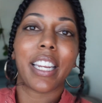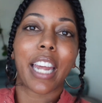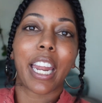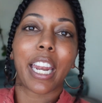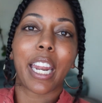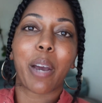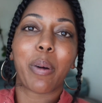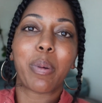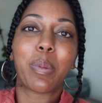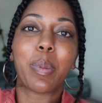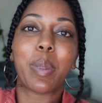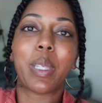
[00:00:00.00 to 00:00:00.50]

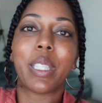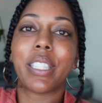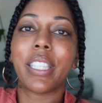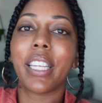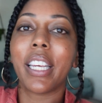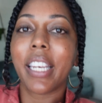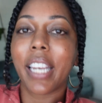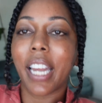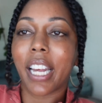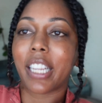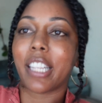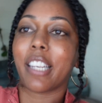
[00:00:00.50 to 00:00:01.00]
and I would be
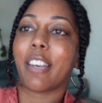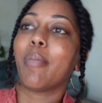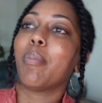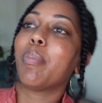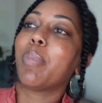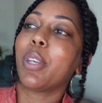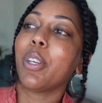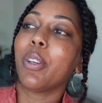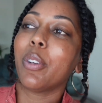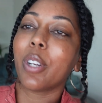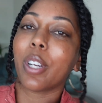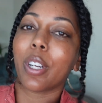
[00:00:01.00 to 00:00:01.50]
sitting at the
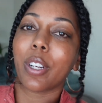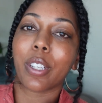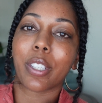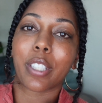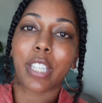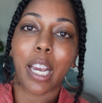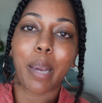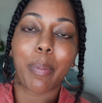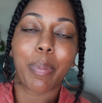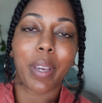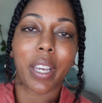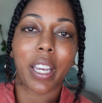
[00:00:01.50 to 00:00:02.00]
computer
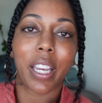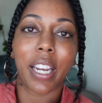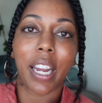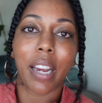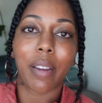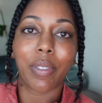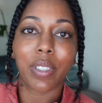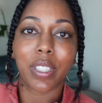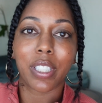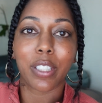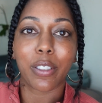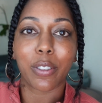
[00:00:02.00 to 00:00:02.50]
typing in
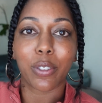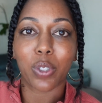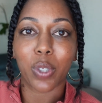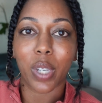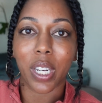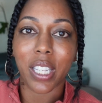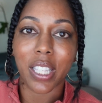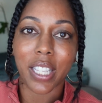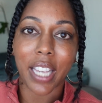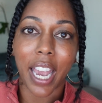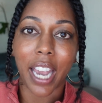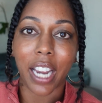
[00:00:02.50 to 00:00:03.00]
every single
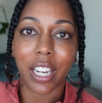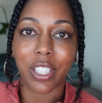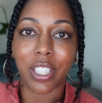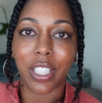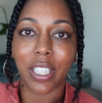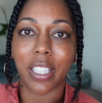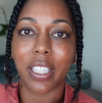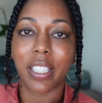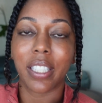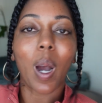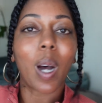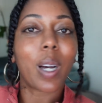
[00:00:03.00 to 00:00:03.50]

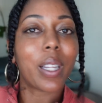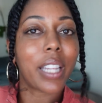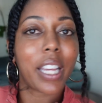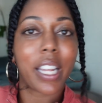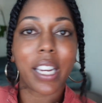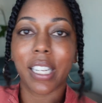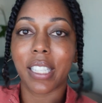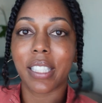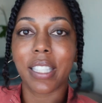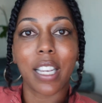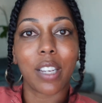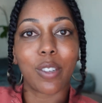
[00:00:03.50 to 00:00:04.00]
transaction on
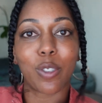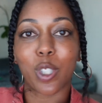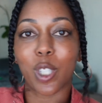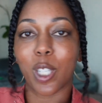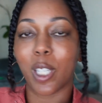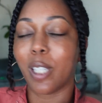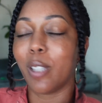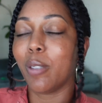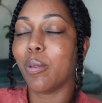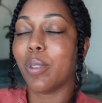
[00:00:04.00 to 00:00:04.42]
that Excel sheet.